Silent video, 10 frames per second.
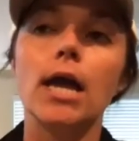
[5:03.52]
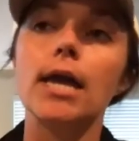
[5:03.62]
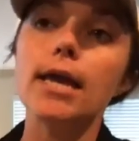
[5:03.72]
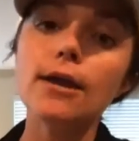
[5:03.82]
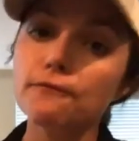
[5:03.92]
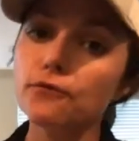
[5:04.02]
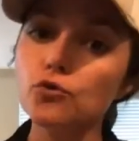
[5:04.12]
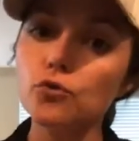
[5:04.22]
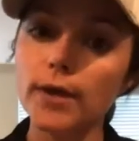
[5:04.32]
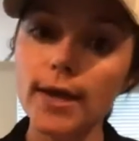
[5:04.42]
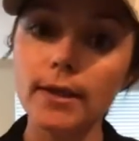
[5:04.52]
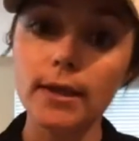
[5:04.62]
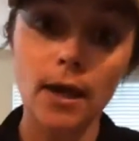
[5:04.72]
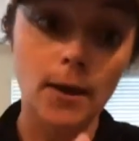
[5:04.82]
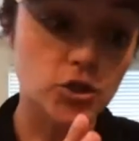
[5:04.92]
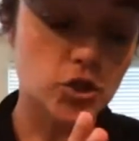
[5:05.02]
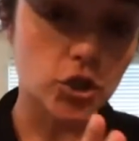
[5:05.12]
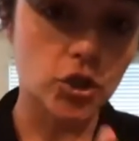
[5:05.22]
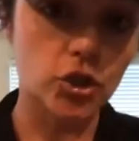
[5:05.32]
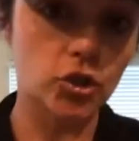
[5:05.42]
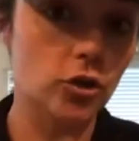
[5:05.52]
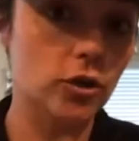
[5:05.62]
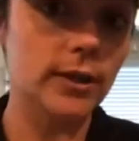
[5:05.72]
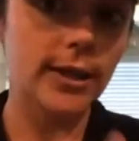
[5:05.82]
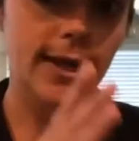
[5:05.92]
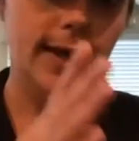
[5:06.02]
if you can securely